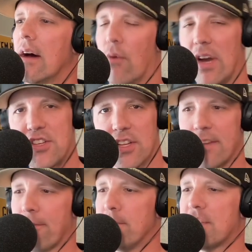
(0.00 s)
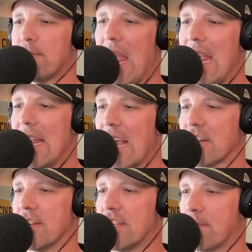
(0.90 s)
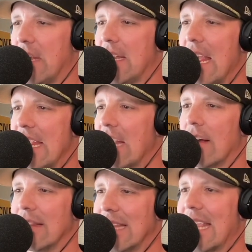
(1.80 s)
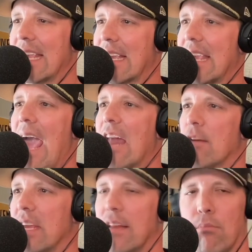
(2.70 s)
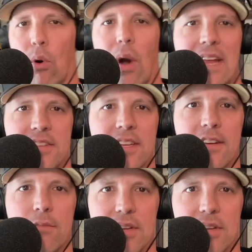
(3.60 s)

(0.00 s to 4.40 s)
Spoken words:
originally from Spain, actually spent a year at Link Academy in Branson,